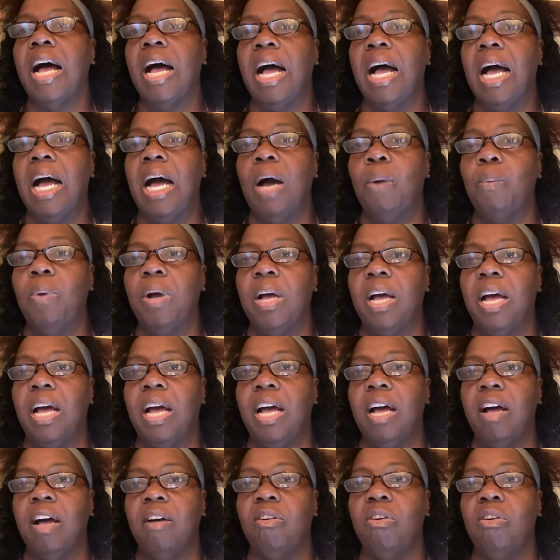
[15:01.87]
I will
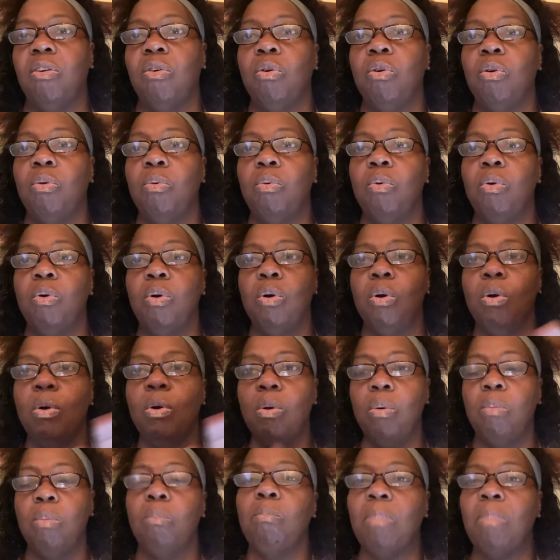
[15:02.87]
have
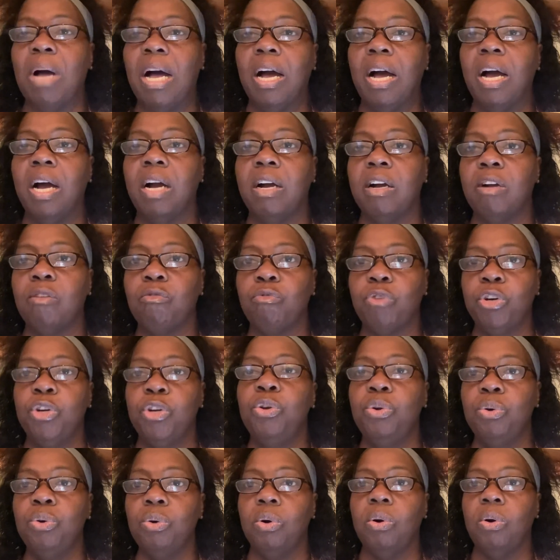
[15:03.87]
my
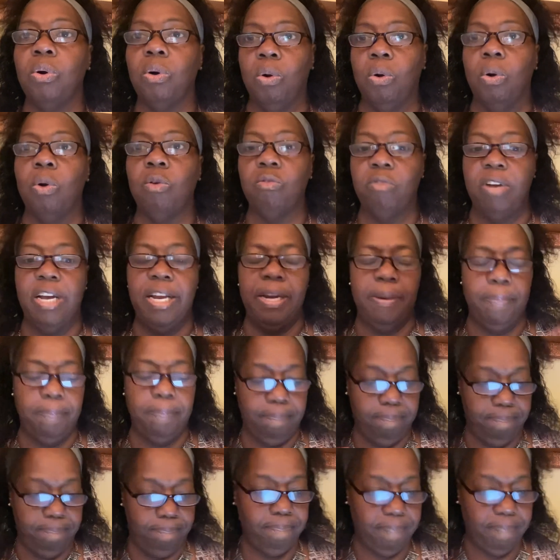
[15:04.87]
renewal already,
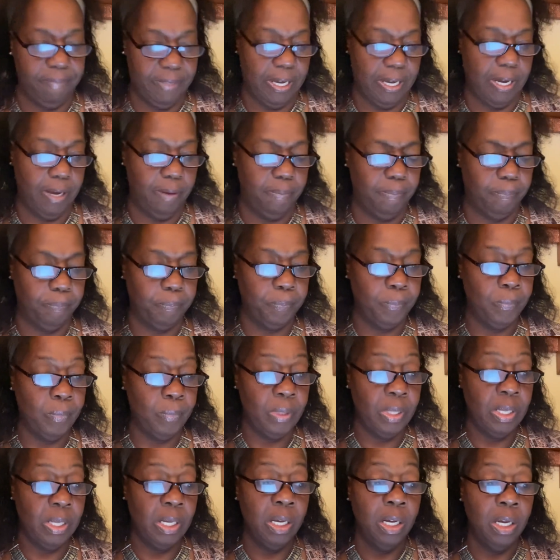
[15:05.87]
okay?
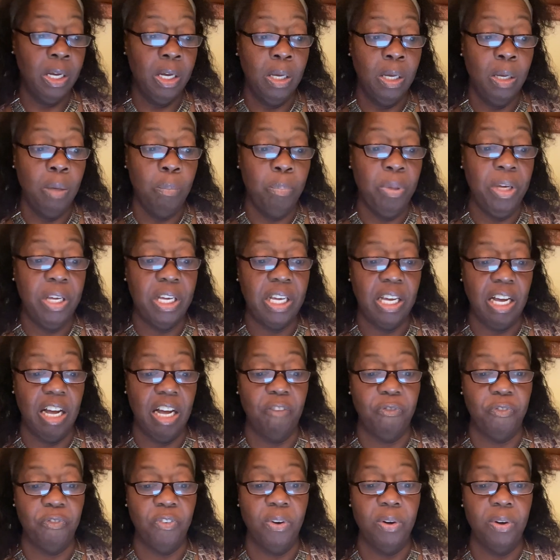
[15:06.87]
Be
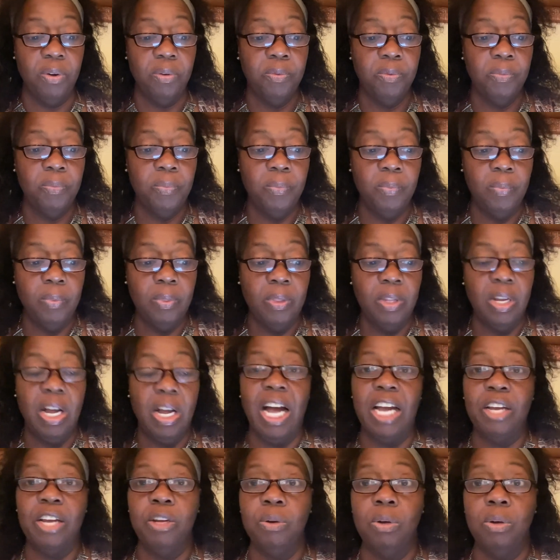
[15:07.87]
careful
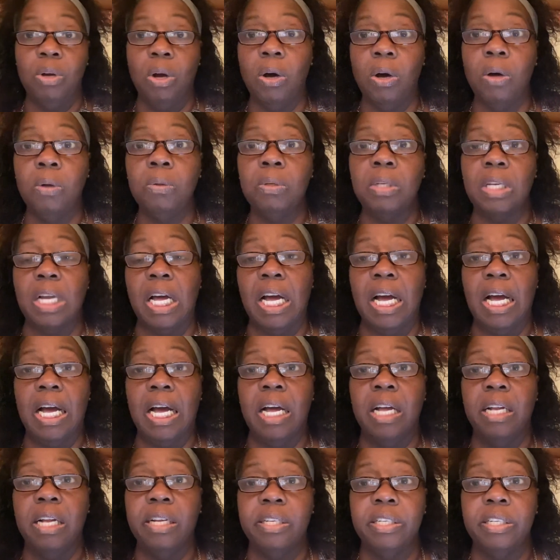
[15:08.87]
how you go
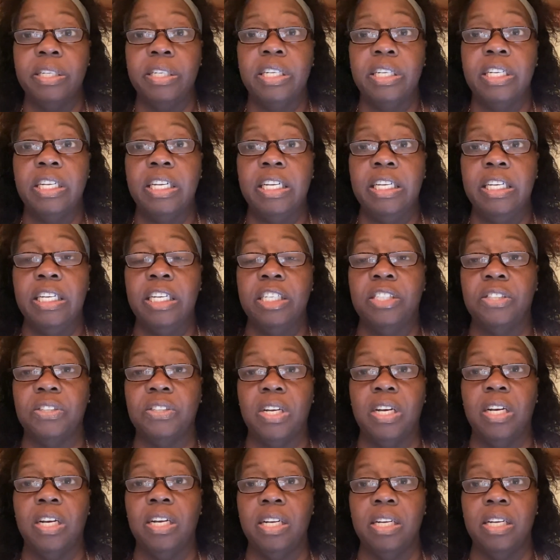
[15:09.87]
online and get your
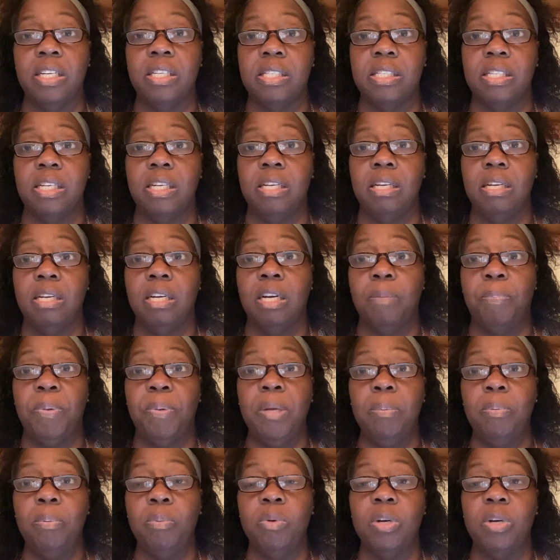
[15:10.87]
LLC, because
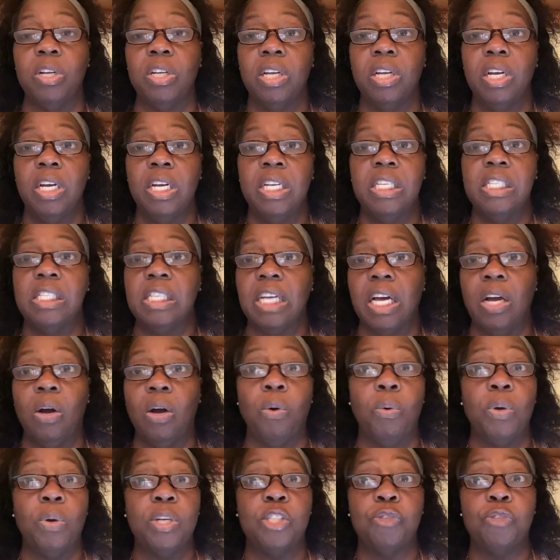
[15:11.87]
people will say,
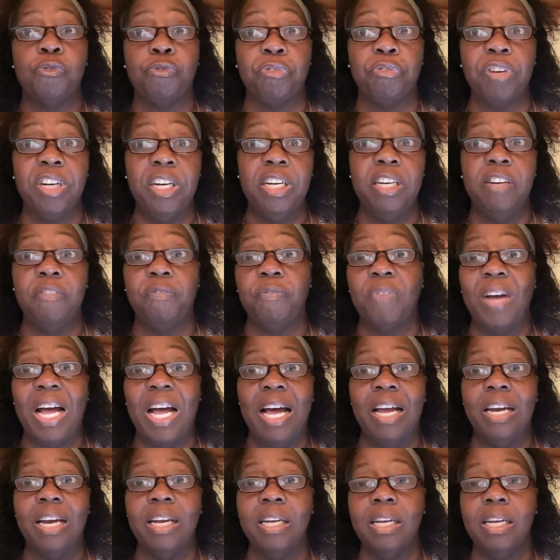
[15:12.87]
oh, it's free to
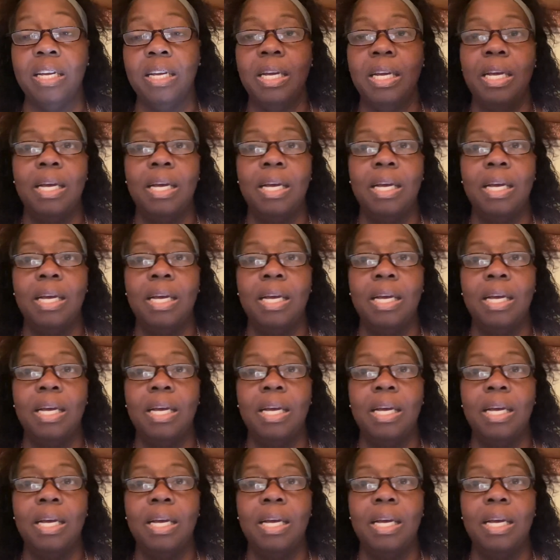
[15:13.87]
file it.